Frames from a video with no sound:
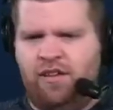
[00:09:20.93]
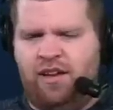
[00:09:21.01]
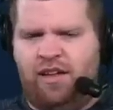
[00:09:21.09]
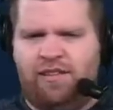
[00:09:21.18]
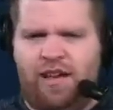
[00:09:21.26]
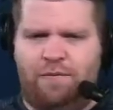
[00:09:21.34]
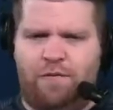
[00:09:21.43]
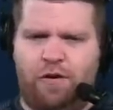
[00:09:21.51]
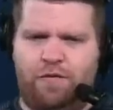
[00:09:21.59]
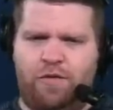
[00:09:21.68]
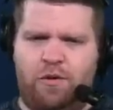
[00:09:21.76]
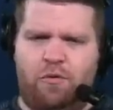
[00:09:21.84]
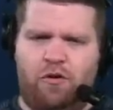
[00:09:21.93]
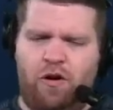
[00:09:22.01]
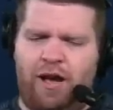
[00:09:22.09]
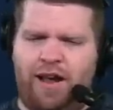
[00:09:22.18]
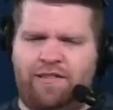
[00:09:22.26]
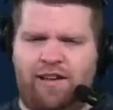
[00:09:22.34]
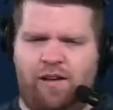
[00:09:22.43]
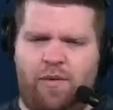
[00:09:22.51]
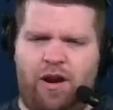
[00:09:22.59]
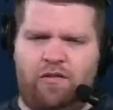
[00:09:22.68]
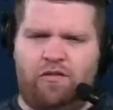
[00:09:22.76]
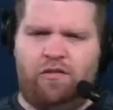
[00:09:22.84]
Got time for a few more. Hashtag
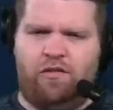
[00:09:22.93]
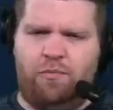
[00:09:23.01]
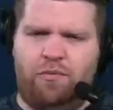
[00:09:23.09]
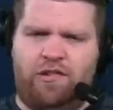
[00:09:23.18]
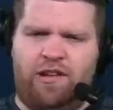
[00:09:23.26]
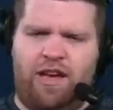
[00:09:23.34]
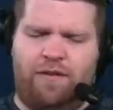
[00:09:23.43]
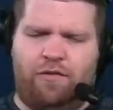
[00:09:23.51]
Bears or Super Chat.